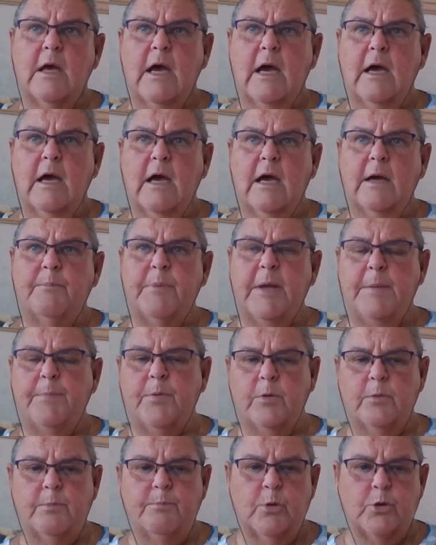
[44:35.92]
People
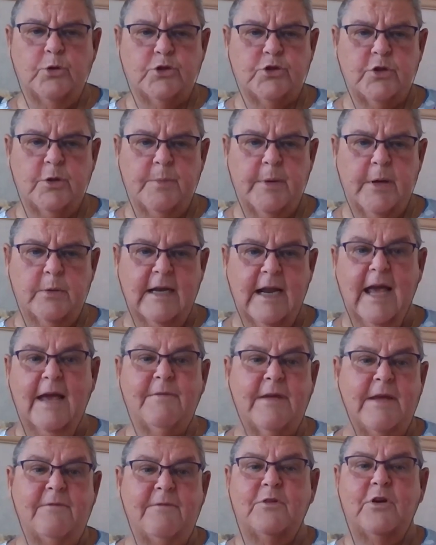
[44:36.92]
mutter about it, and
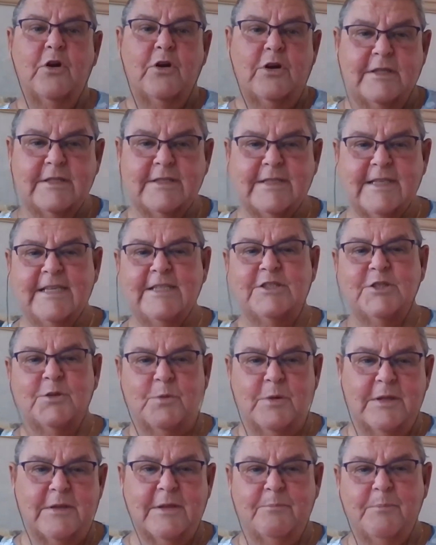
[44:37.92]
I've even got a T-shirt
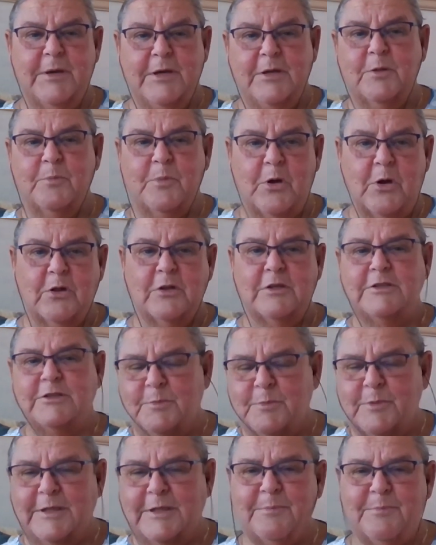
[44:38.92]
with pickleball and some
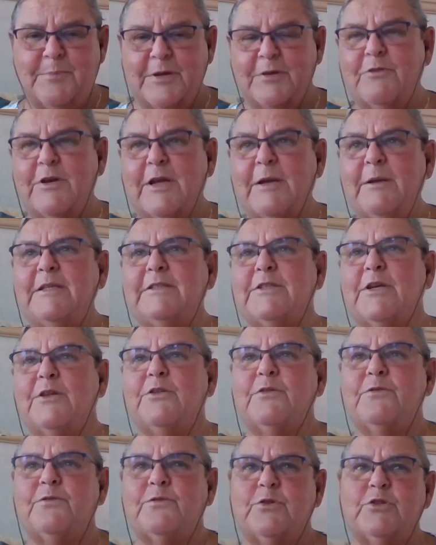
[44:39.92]
Olympic rings on the
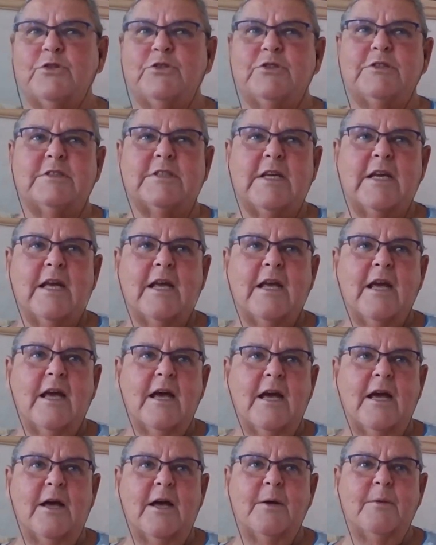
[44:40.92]
front.
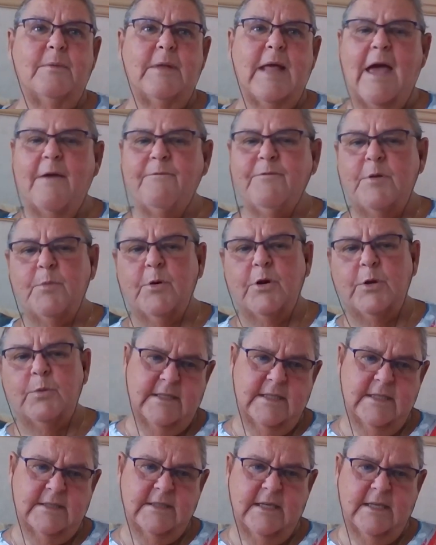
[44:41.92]
Everybody would love to
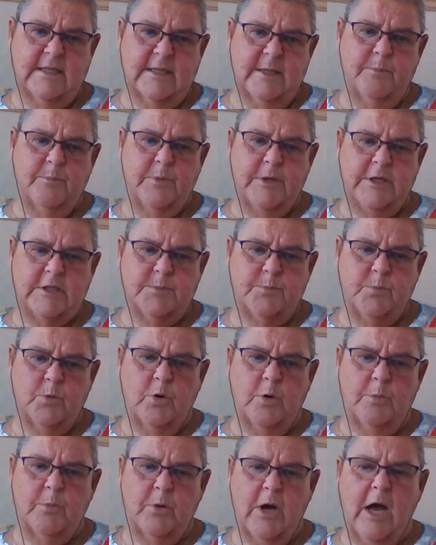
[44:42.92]
see it as an Olympic
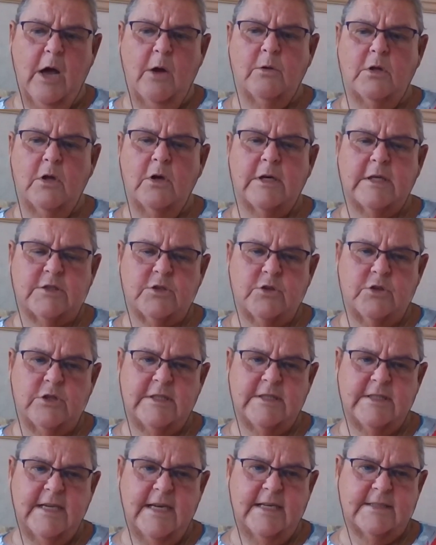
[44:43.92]
sport, but how long it's going to
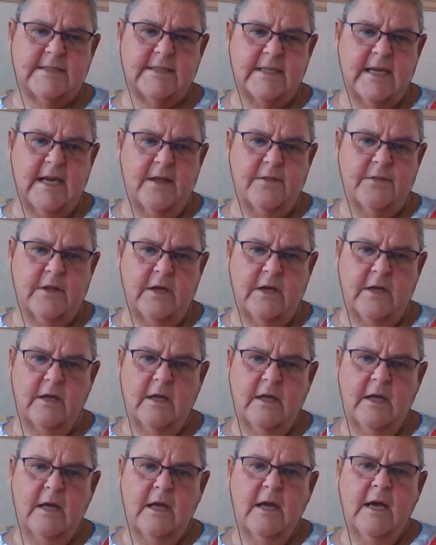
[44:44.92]
take to get there,
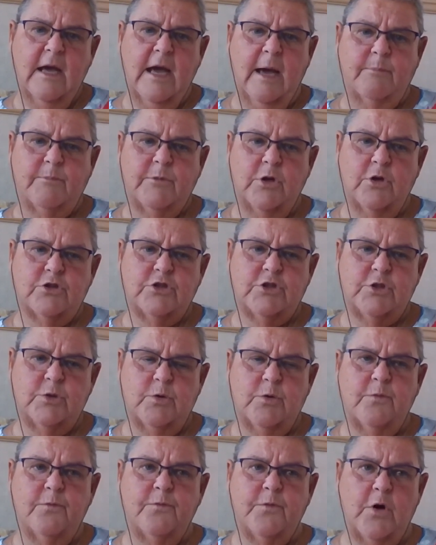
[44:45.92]
I'm not sure.
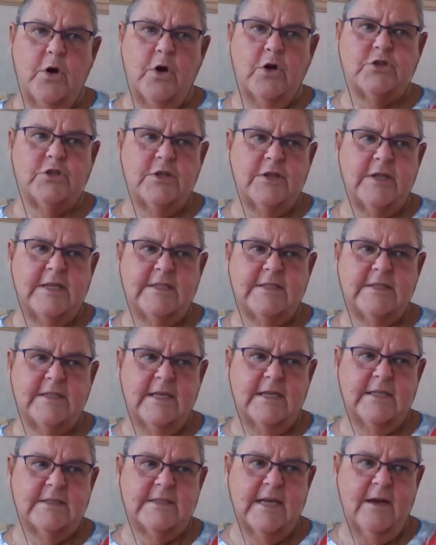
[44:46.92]
Unfortunately, these
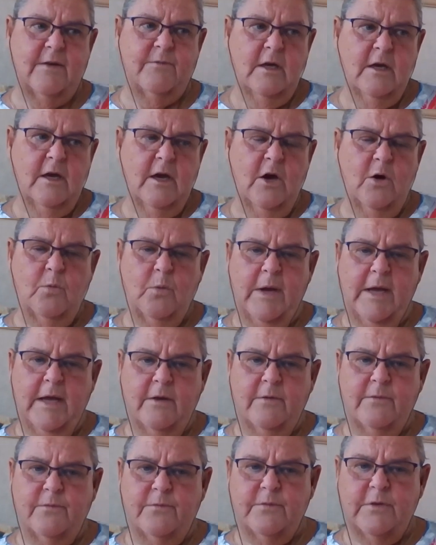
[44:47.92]
things have a
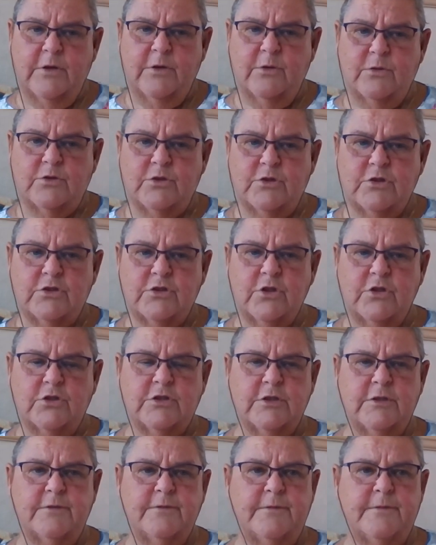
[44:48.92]
way of, just sort
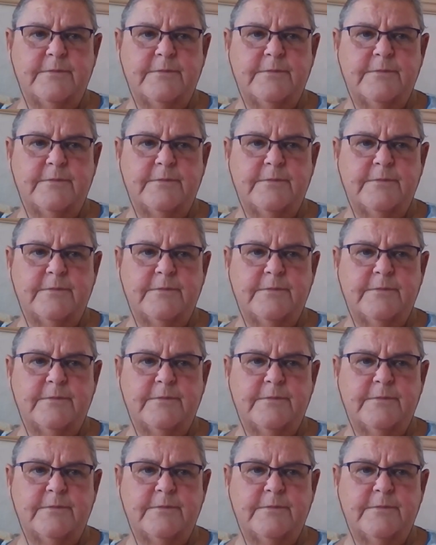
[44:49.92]
of